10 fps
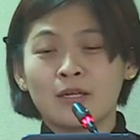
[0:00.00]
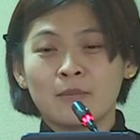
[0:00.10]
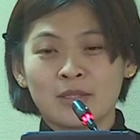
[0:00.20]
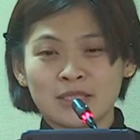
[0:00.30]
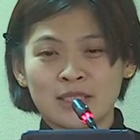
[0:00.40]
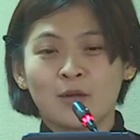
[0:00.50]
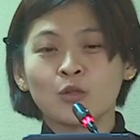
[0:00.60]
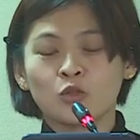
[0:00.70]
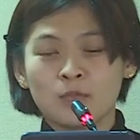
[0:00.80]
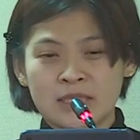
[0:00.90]
because they're
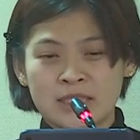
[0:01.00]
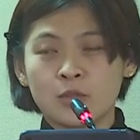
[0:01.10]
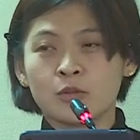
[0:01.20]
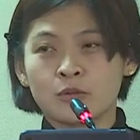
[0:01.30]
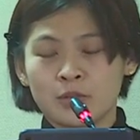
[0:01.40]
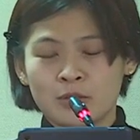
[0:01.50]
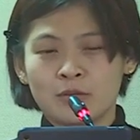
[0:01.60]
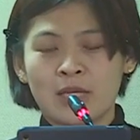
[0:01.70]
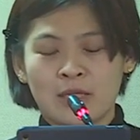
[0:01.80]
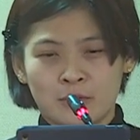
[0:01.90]
all too busy to do
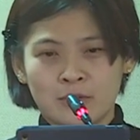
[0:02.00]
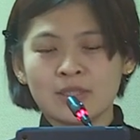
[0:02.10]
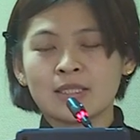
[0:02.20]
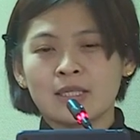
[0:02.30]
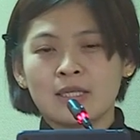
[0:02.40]
so, and quote,